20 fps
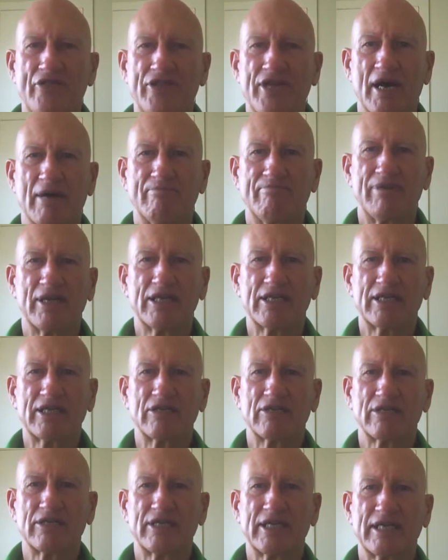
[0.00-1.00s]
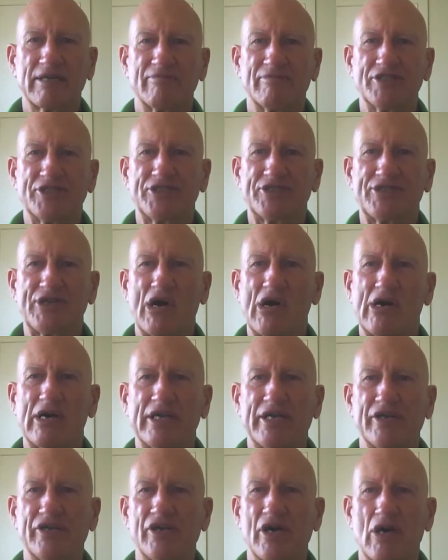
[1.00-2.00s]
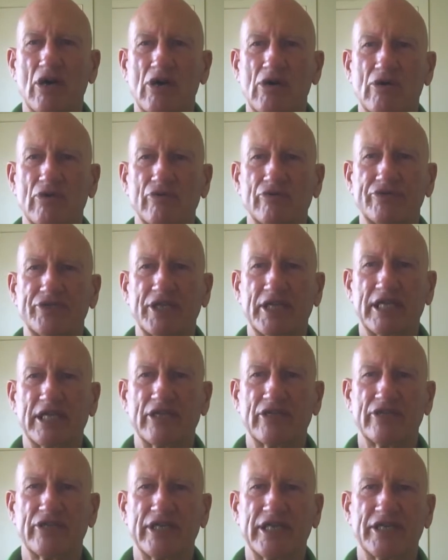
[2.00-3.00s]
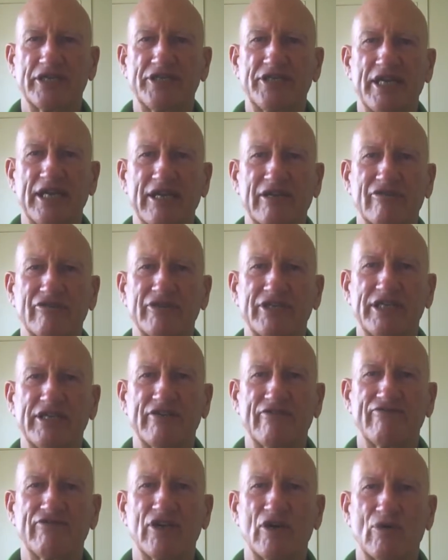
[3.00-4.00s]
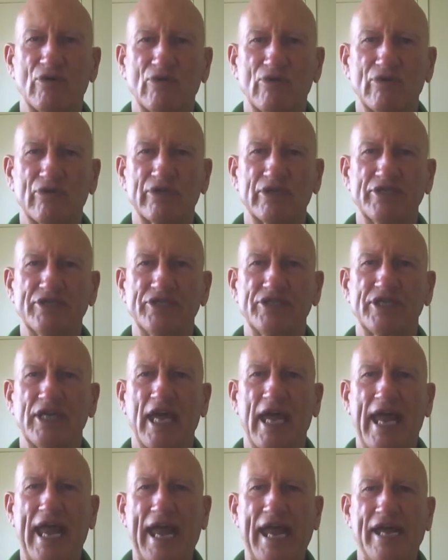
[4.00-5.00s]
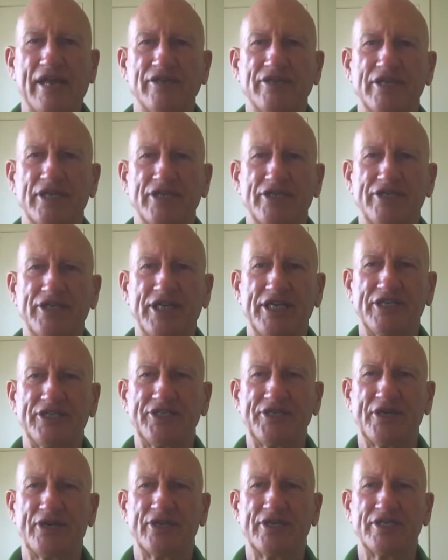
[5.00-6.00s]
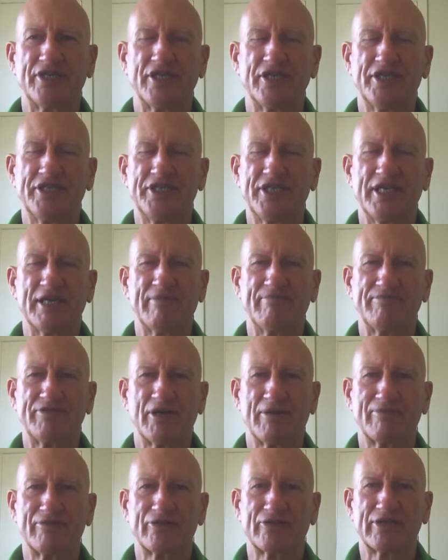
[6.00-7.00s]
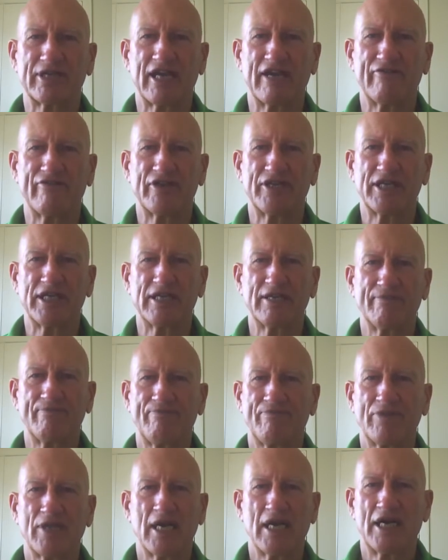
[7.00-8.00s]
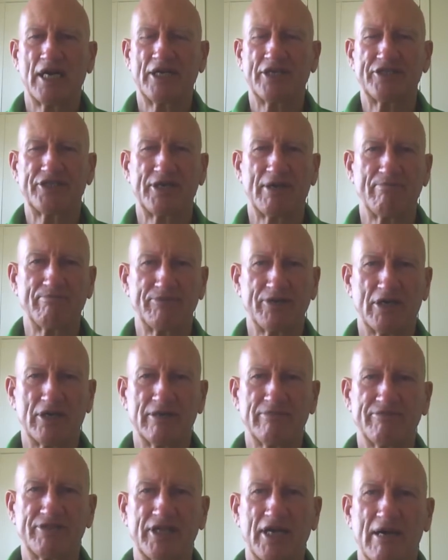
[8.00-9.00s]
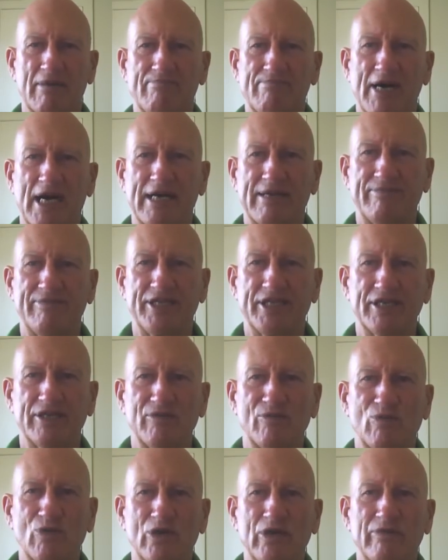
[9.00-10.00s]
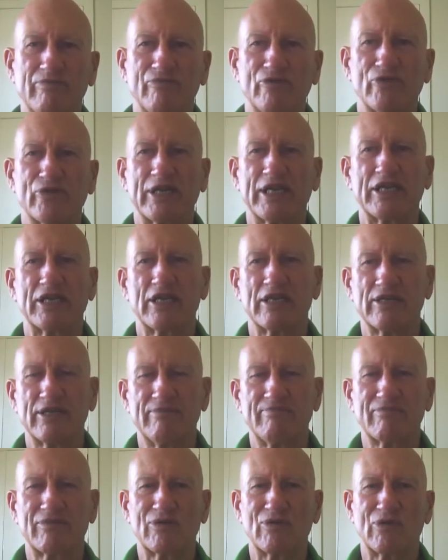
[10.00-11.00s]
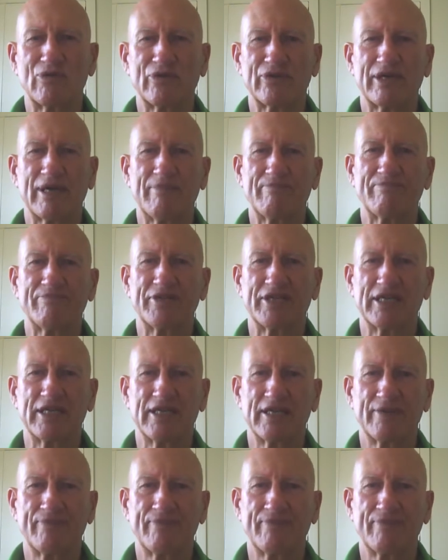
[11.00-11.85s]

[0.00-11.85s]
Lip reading: The umbilical ligaments tie and hold together the integrity of the organs and intestine in the abdominal cavity. Sometimes a baby in the womb will get a limb caught up there.